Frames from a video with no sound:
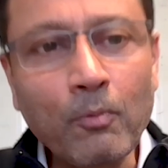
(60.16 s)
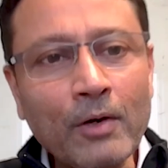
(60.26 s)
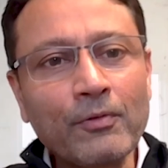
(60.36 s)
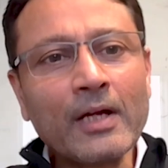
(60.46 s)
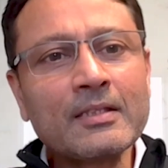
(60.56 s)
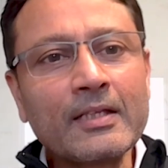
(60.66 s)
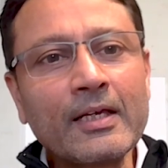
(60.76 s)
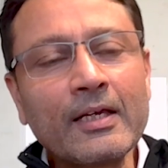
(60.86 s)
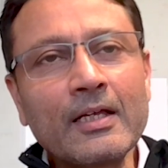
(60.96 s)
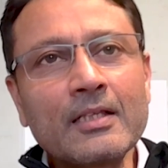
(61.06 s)
What we are
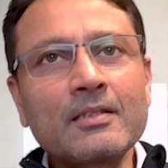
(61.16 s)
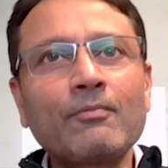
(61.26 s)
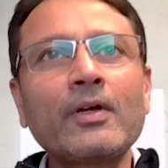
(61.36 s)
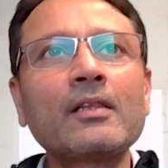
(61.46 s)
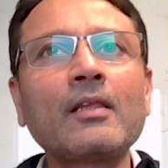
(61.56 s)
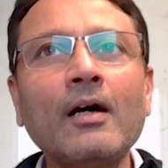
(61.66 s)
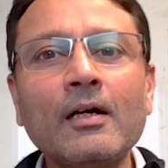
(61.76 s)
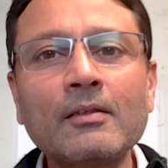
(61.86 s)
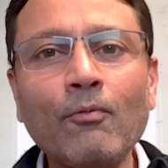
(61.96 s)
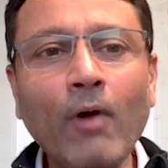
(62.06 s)
seeing is with
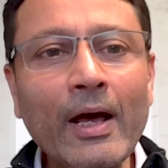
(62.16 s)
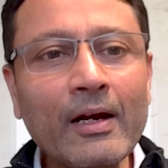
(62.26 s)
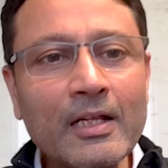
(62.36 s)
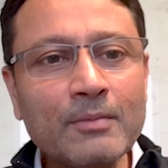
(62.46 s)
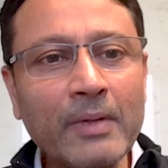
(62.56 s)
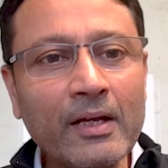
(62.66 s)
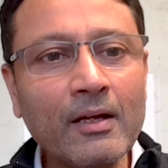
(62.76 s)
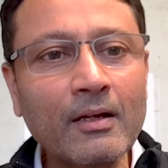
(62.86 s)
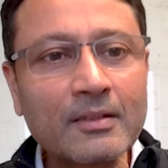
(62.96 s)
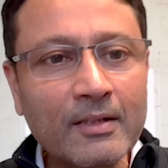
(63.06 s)
uh, wireless
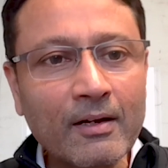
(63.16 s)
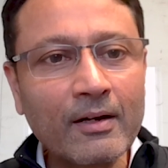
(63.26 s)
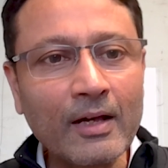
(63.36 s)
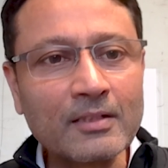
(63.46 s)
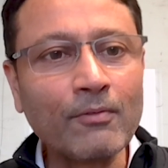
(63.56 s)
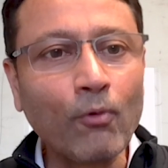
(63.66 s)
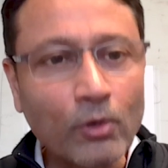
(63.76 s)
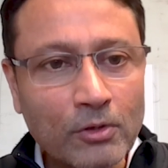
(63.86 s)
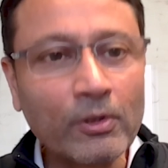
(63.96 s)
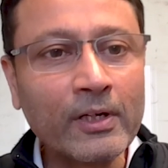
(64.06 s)
being considered as the
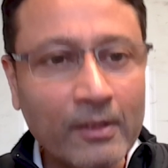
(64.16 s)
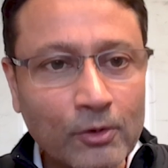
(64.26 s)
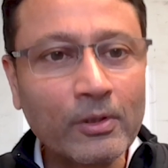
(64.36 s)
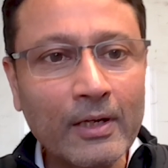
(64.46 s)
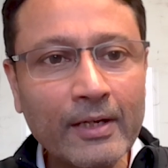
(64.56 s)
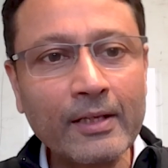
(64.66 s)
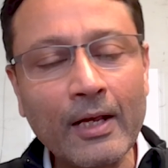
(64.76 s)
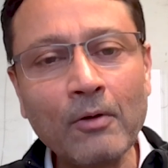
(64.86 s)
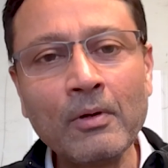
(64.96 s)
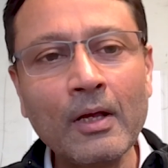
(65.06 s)
fourth utility
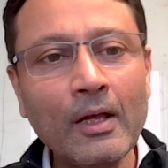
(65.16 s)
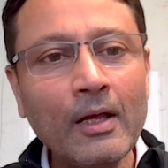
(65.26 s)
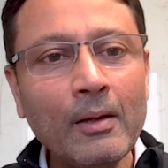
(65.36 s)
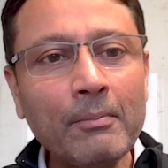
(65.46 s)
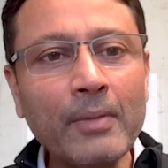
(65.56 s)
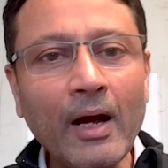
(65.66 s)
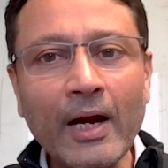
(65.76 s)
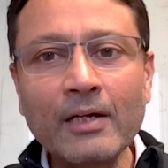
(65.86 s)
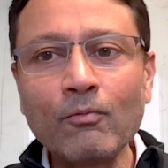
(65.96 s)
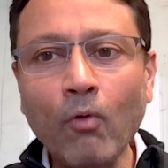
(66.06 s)
now,
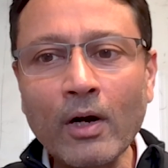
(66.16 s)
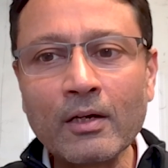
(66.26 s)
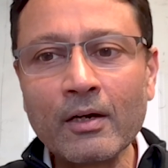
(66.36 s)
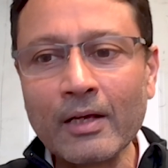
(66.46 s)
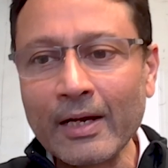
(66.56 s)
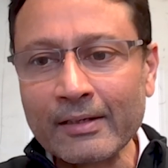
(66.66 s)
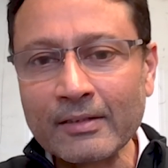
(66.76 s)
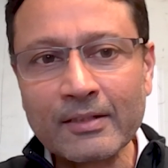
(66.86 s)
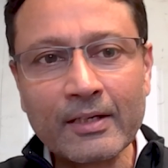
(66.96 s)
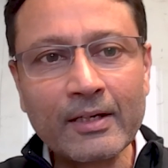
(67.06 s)
behind water,
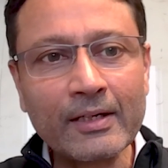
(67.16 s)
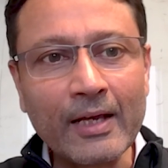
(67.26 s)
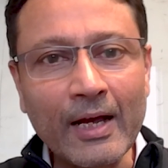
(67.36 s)
electricity, and